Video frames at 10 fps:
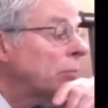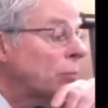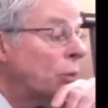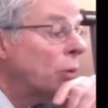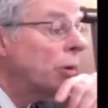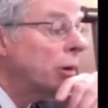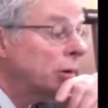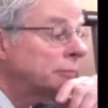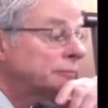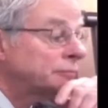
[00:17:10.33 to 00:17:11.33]

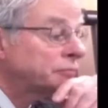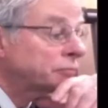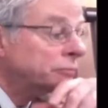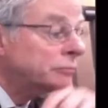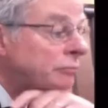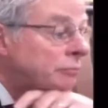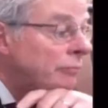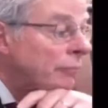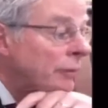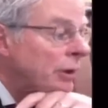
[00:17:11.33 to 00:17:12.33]
more
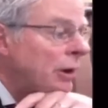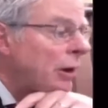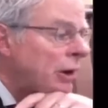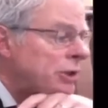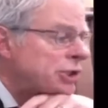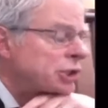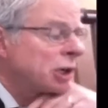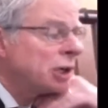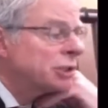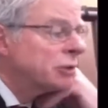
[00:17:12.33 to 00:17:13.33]
harsh
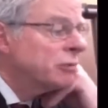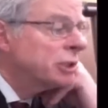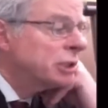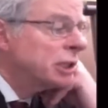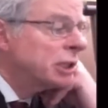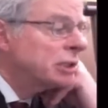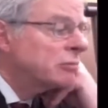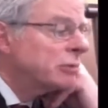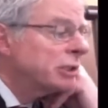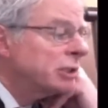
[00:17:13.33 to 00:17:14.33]
consequences, I guess
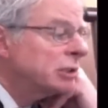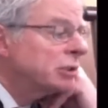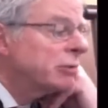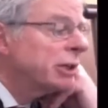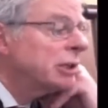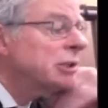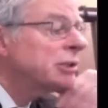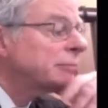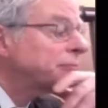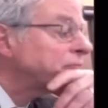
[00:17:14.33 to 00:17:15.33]
the way it is the way it
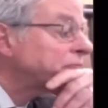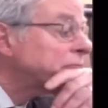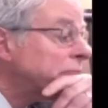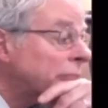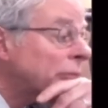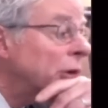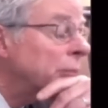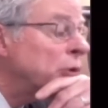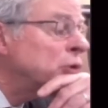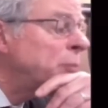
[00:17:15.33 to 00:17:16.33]
is.
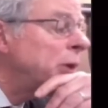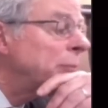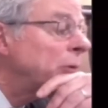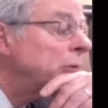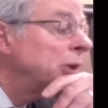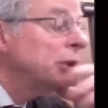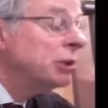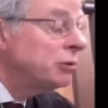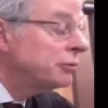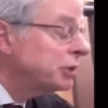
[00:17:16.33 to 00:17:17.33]
And most people,
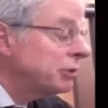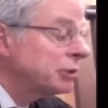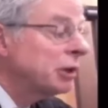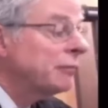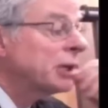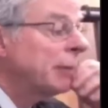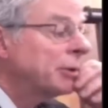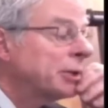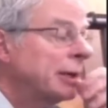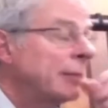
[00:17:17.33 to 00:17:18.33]
you have said yourself a
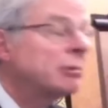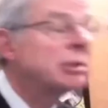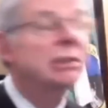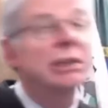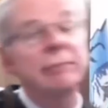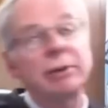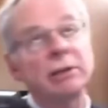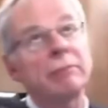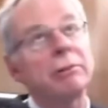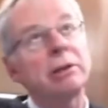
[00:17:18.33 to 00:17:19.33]
couple of times, well, as a
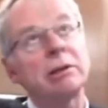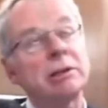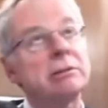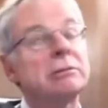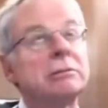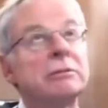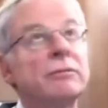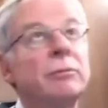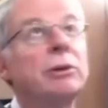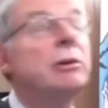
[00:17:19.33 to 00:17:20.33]
layman, I'm really not
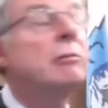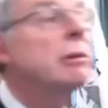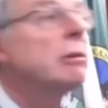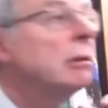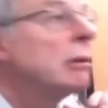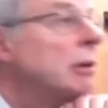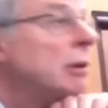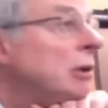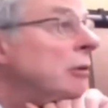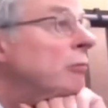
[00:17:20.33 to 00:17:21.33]
familiar with the
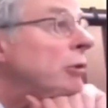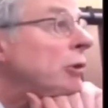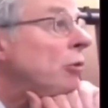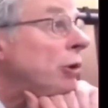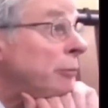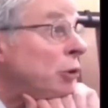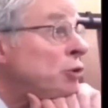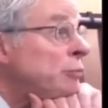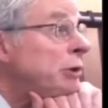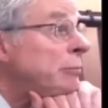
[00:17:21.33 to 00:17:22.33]
with the court.
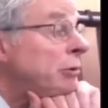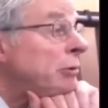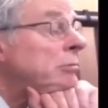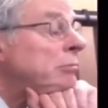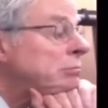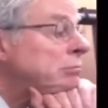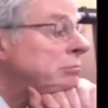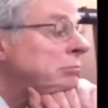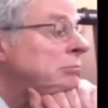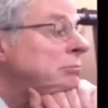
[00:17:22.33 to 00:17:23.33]
Most people,
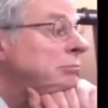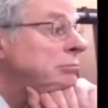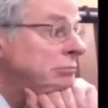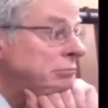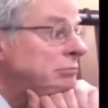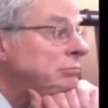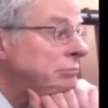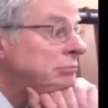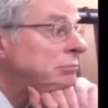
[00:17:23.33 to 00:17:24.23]
mm,